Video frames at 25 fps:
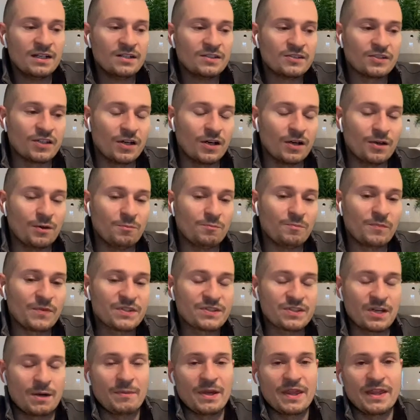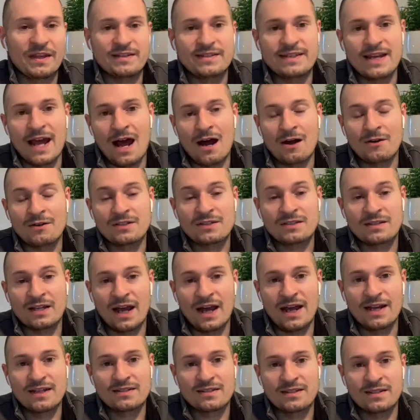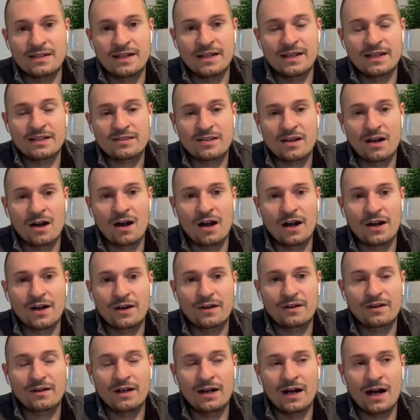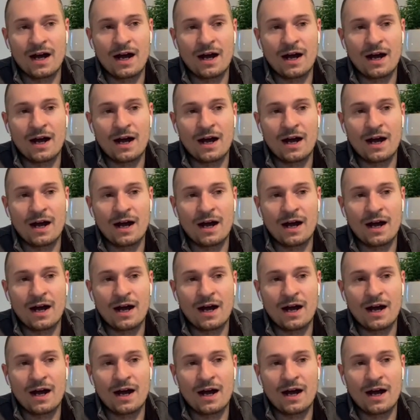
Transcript: So some of the downsides of this are